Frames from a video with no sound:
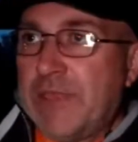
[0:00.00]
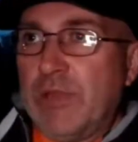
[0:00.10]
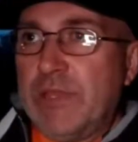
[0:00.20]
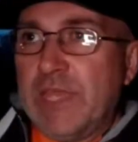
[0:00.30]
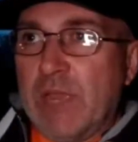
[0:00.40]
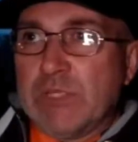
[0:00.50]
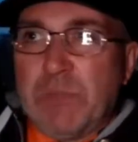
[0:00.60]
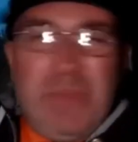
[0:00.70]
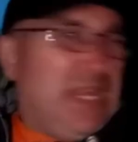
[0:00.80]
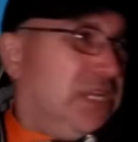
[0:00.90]
The only thing I
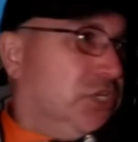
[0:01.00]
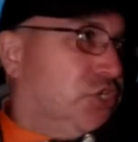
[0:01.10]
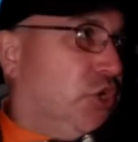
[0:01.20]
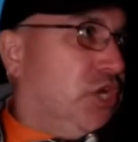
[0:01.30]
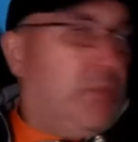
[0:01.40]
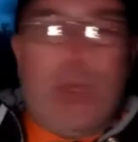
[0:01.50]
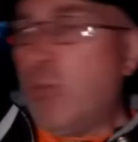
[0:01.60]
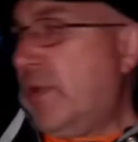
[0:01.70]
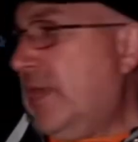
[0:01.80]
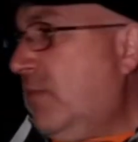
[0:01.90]
was a bit concerned
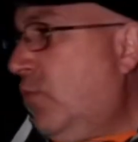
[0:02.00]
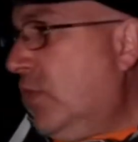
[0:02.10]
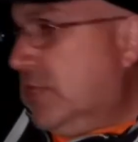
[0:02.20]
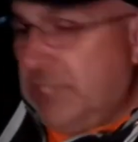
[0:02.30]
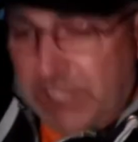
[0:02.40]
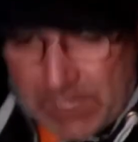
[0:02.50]
about with it was